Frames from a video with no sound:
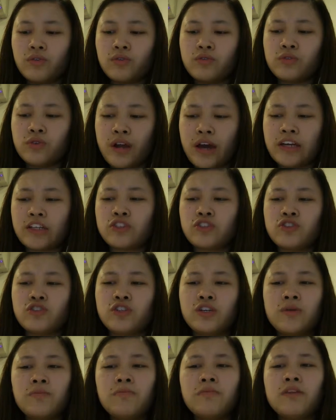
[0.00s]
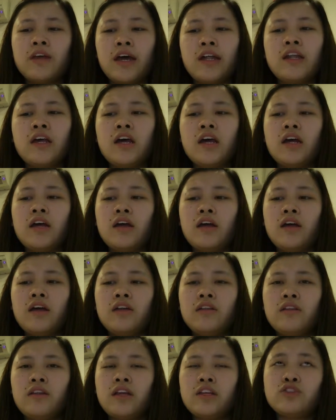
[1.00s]
to the extreme that
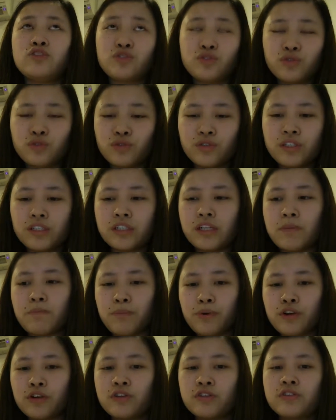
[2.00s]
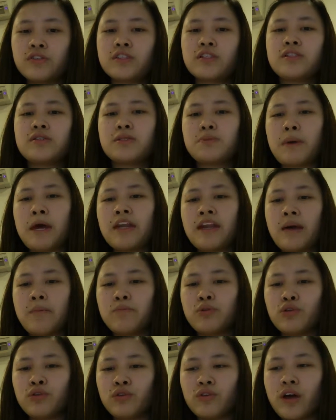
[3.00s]
they threw slippers, spat
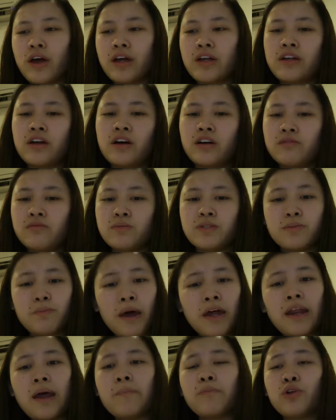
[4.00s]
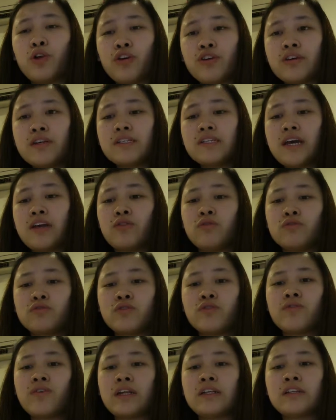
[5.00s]
employees, and
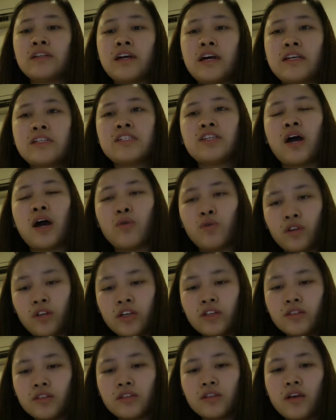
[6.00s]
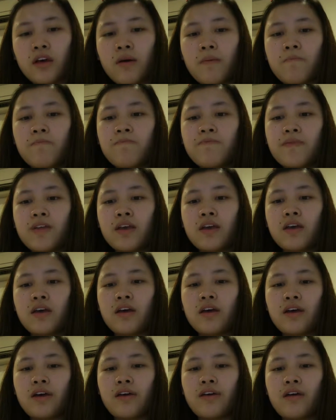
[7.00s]
also vandalized the outlets.
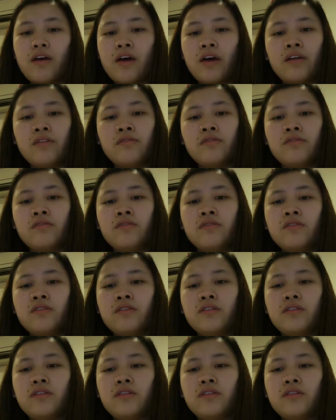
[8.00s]
And